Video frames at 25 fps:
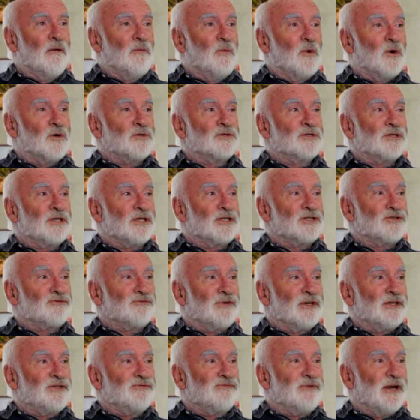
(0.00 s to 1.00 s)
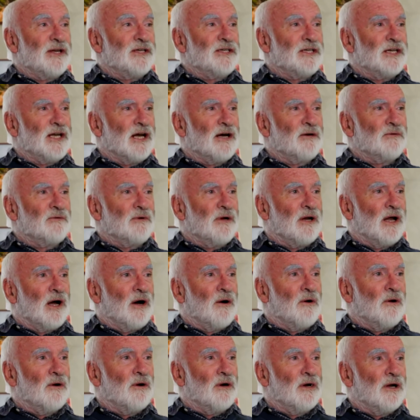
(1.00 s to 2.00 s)
Most of the street's rented out
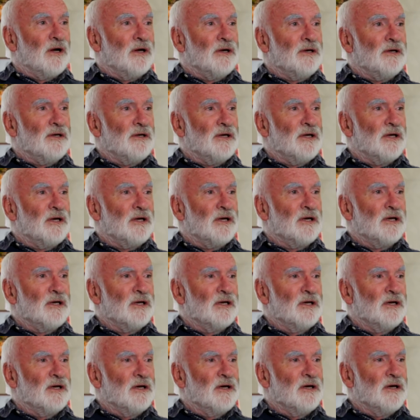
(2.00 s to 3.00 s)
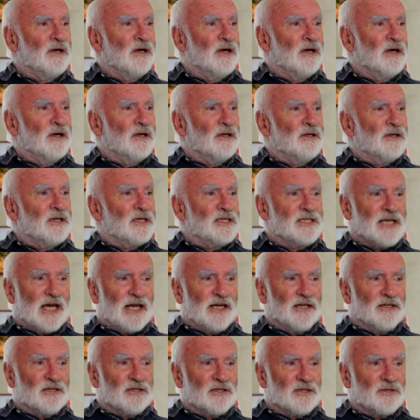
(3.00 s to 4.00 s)
now, and the
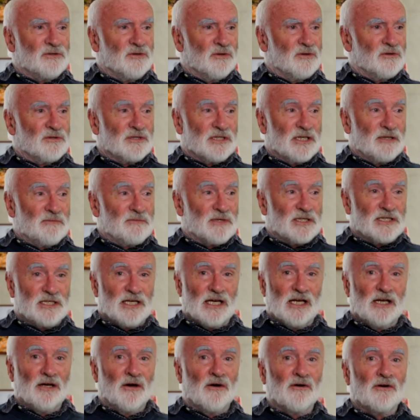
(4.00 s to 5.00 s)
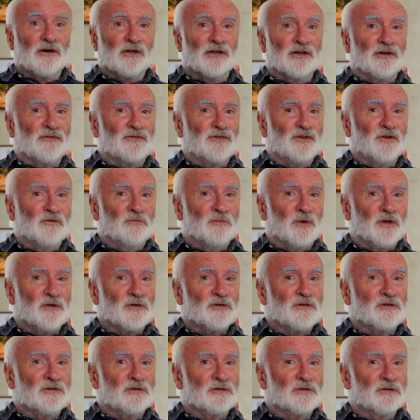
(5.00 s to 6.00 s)
tenants don't seem to stay longer than a few
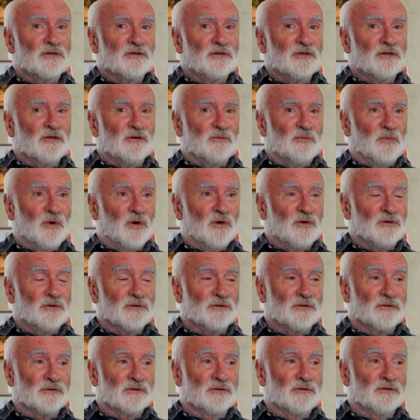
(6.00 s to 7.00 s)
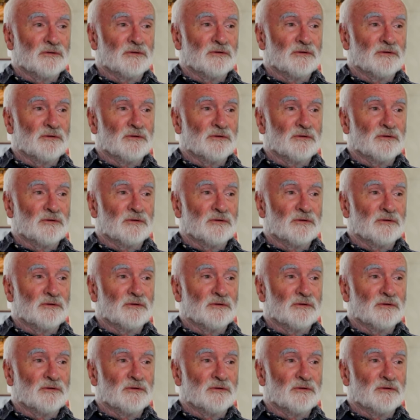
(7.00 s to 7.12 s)
months at most.